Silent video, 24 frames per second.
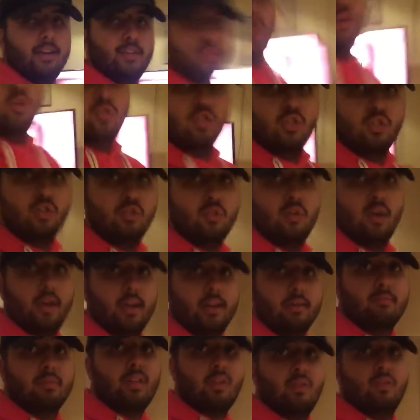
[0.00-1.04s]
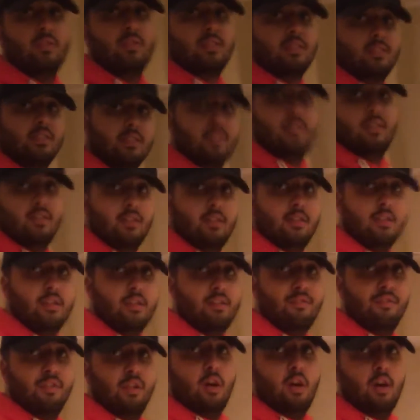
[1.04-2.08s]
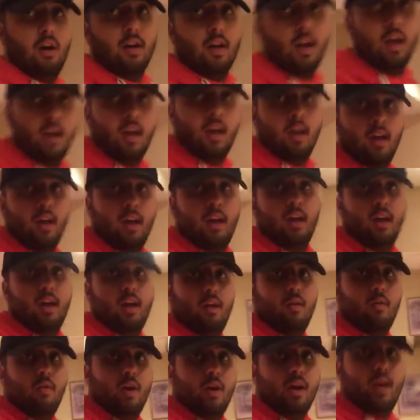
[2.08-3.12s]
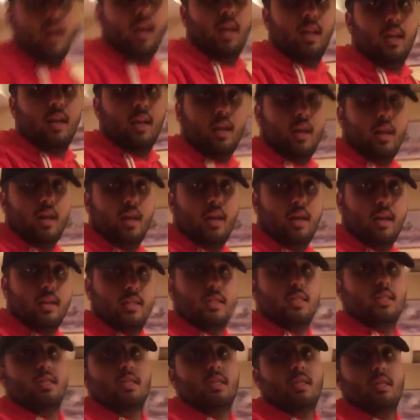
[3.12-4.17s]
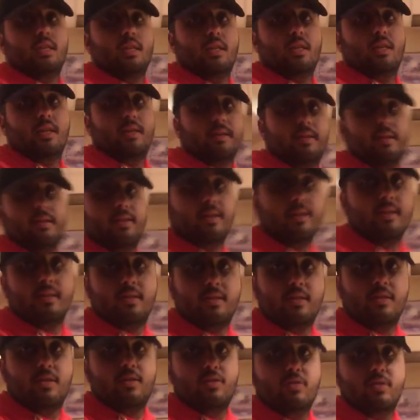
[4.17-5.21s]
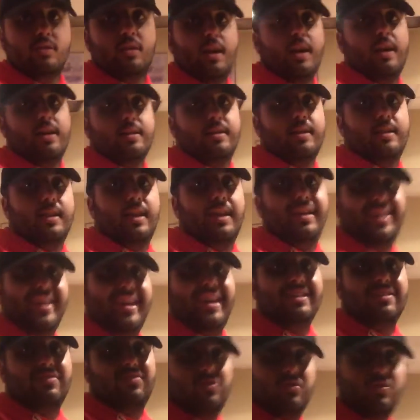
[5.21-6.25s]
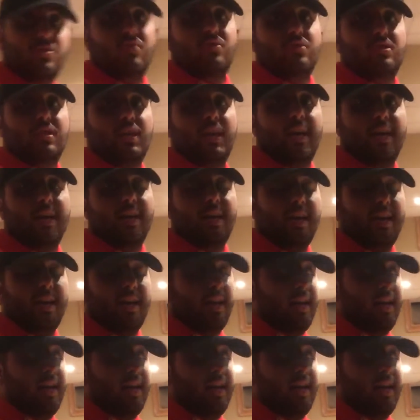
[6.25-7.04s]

I told you I am going to vlog when it's Tuesday. And today is Tuesday.